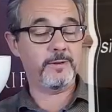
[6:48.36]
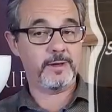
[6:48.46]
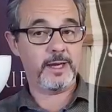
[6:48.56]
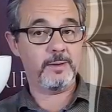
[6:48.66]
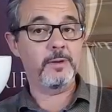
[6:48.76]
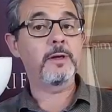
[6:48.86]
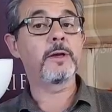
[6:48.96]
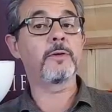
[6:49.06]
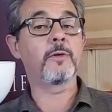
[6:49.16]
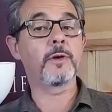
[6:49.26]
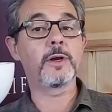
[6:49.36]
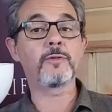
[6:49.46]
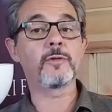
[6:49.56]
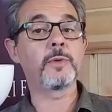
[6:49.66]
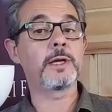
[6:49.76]
in the game, get
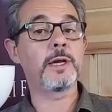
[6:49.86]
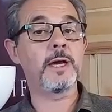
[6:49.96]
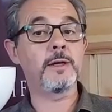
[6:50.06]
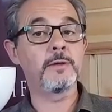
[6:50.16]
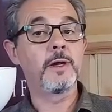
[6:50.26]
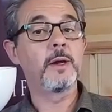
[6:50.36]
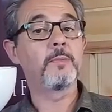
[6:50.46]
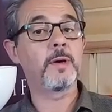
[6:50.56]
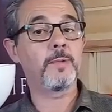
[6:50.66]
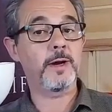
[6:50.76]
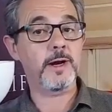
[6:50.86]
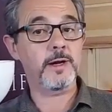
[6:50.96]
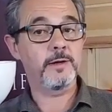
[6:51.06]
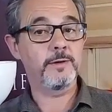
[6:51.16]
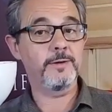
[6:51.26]
organized for the week ahead, prepare,